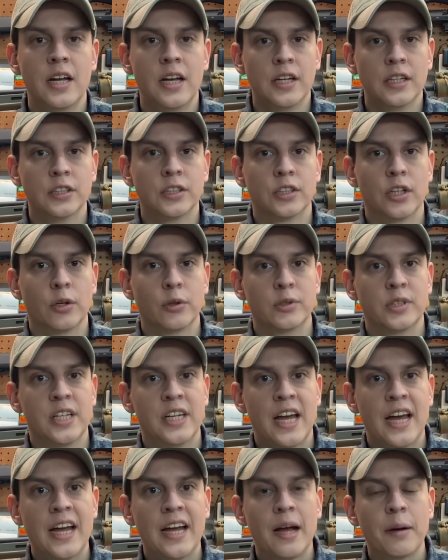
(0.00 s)
So
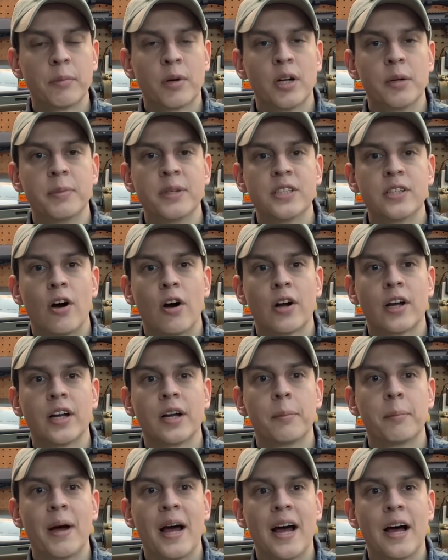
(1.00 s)
today I'm going to be talking
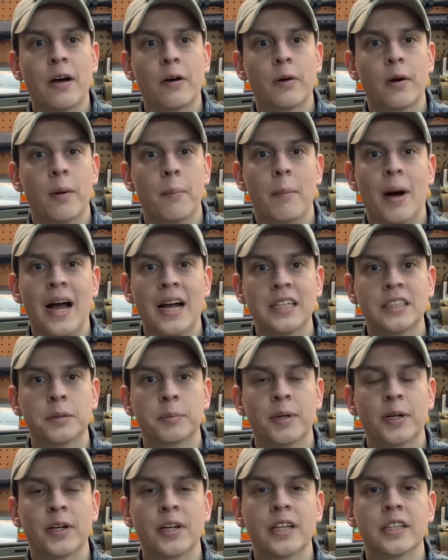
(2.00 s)
about my
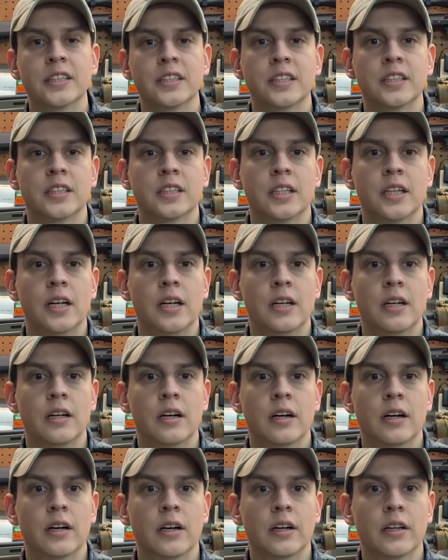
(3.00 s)
experience,
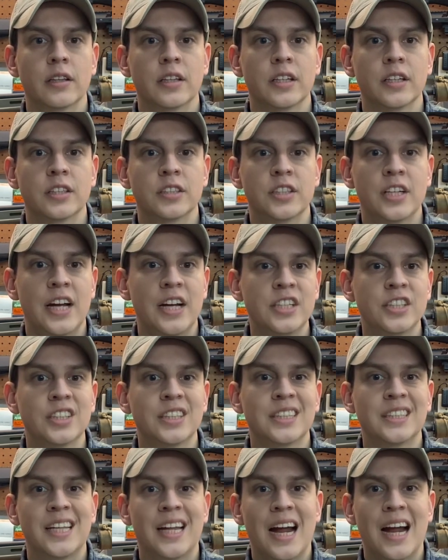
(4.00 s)
the
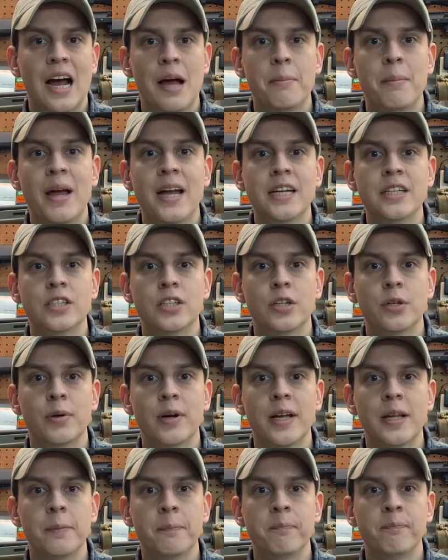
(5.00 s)
changes that I made to
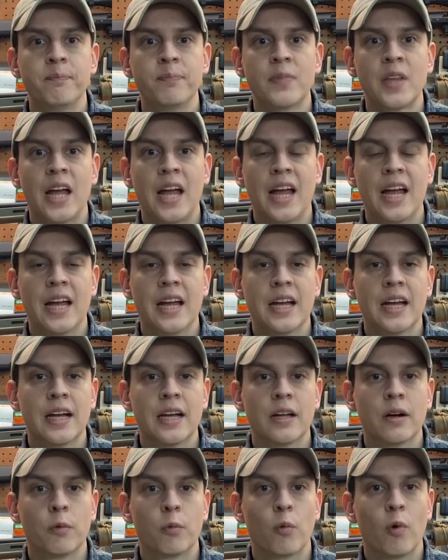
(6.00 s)
it,
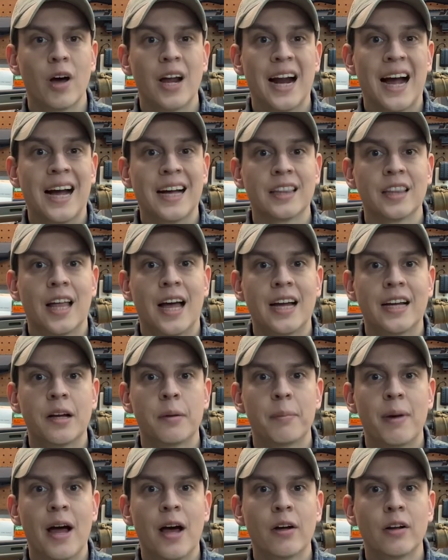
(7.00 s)
and what I like
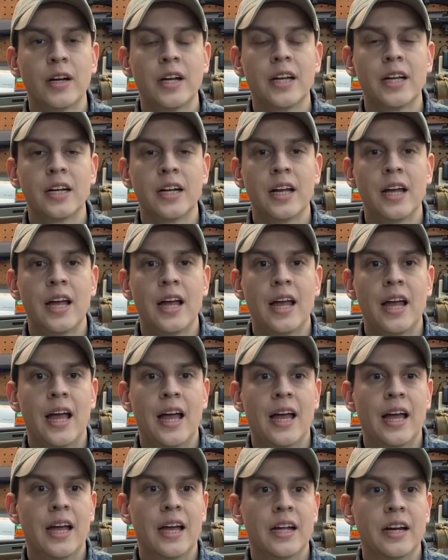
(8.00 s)
about it,
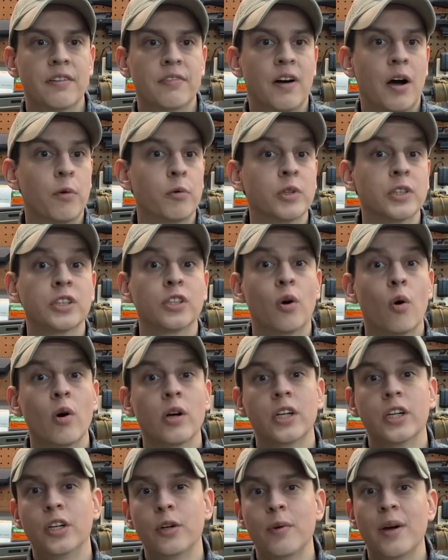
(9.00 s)
and if I was going
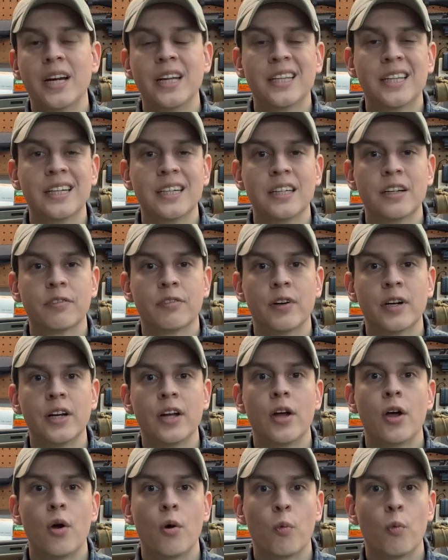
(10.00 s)
to do anything different,
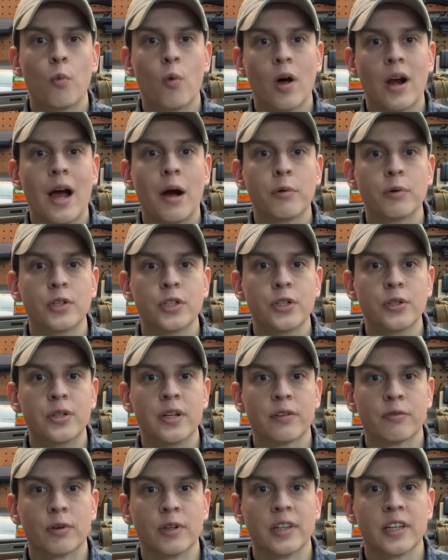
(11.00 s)
what I would do
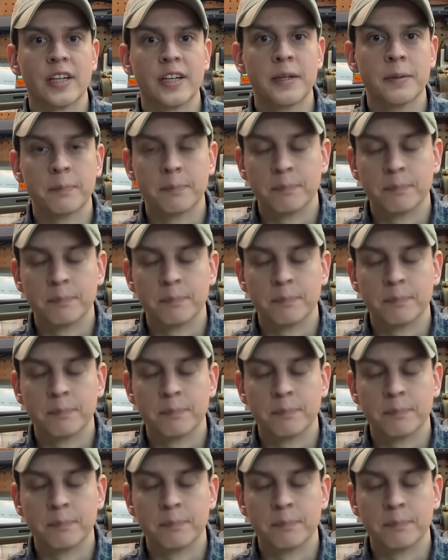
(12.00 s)
differently.